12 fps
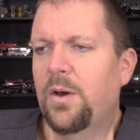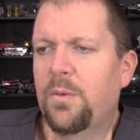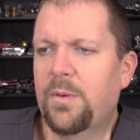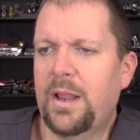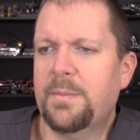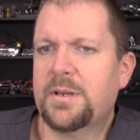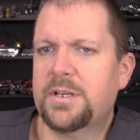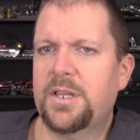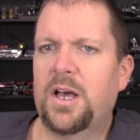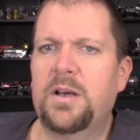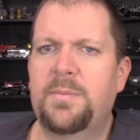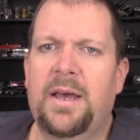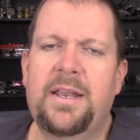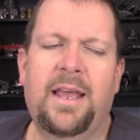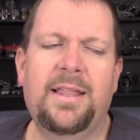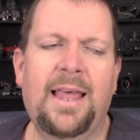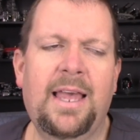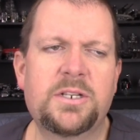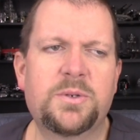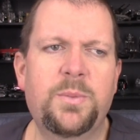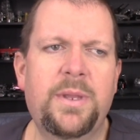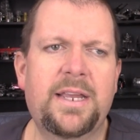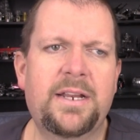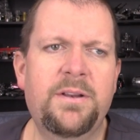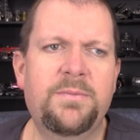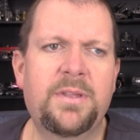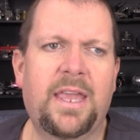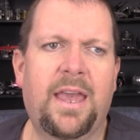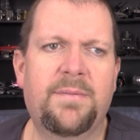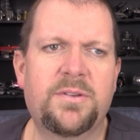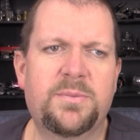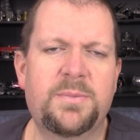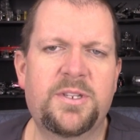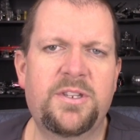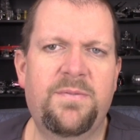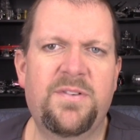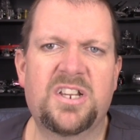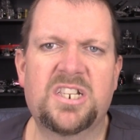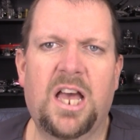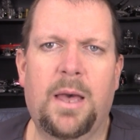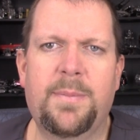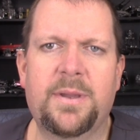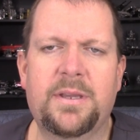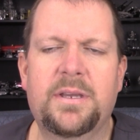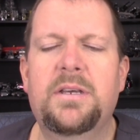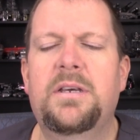What I'm going to talk about now, last week I didn't really have a specific topic